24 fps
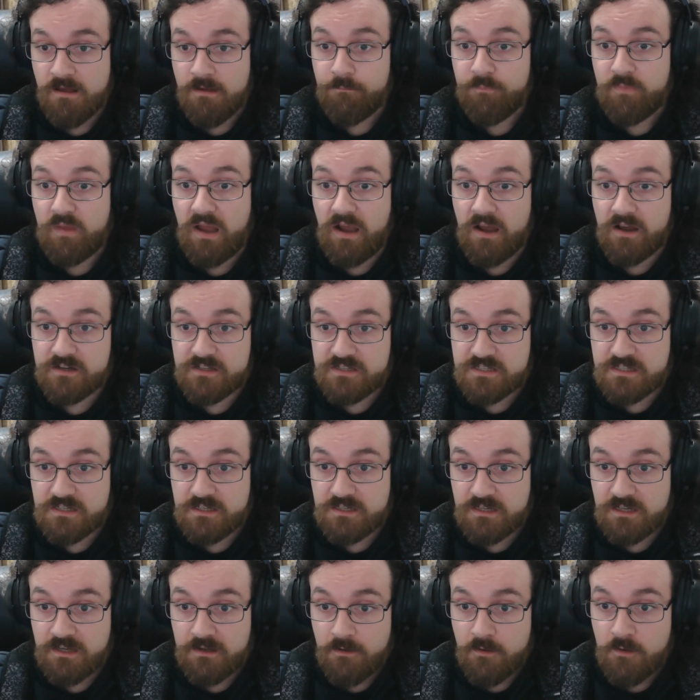
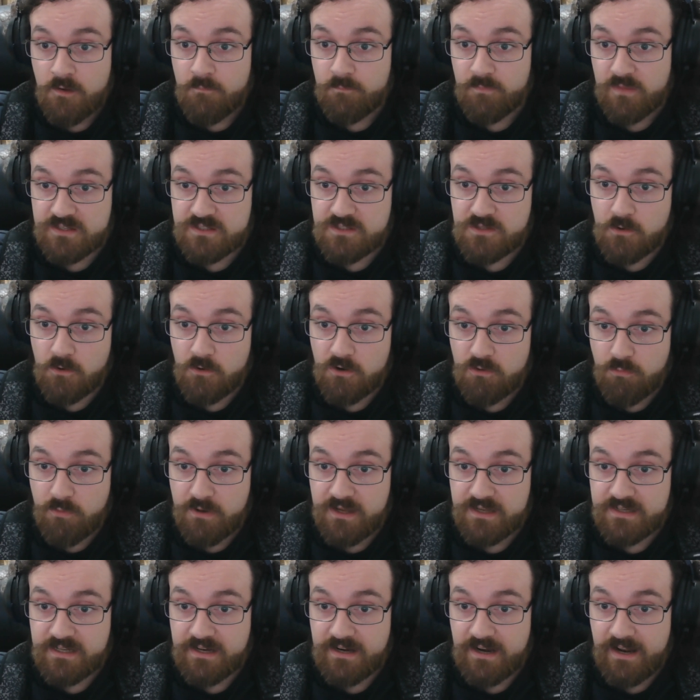honesty, that's the only
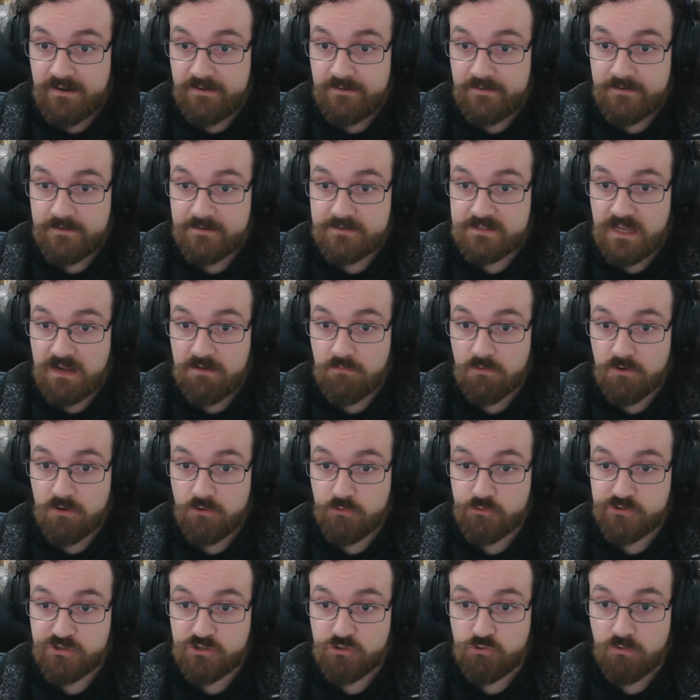way that anything's ever
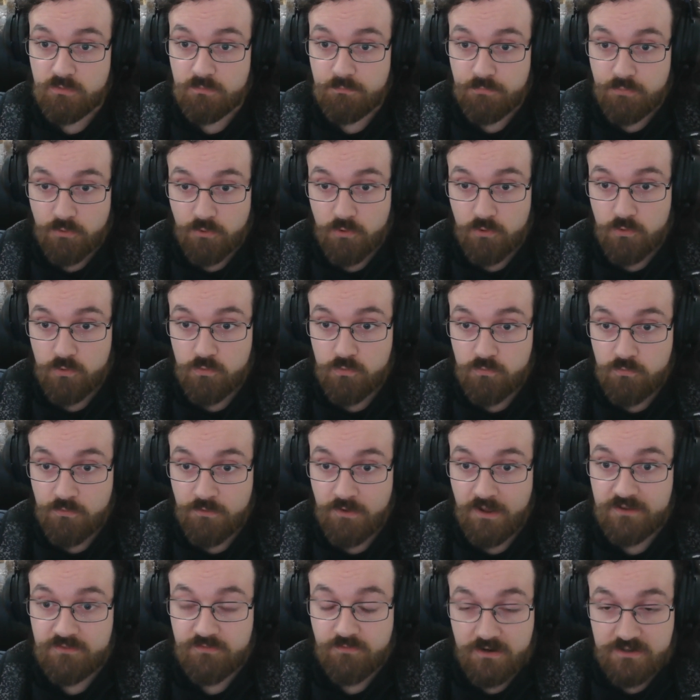going to improve,
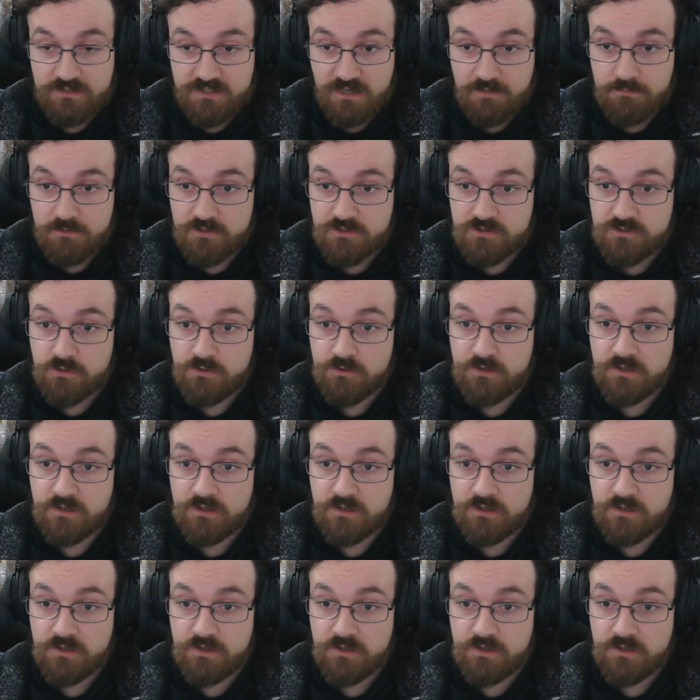as far as I'm concerned,